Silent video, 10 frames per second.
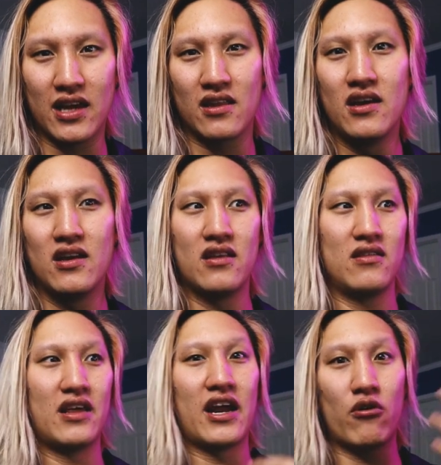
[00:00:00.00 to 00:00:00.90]
Like
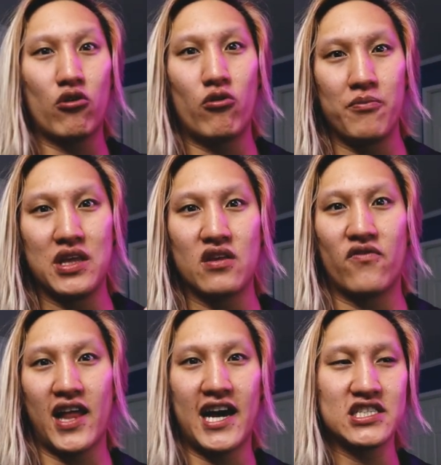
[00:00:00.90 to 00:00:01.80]
the Arrow will meet the
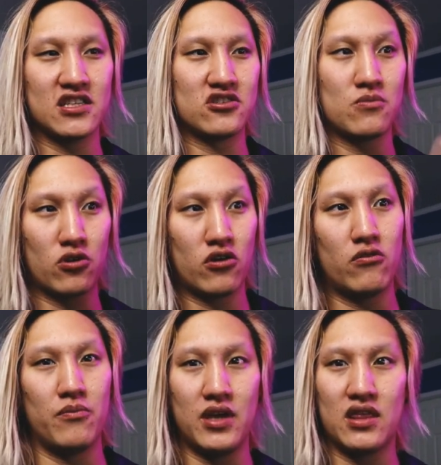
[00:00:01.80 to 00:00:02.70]
Flash, and the
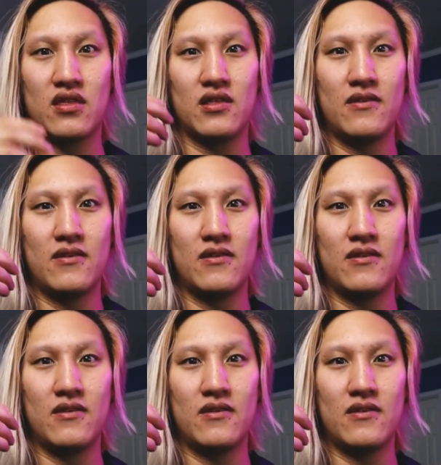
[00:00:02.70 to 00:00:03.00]
Supergirl will meet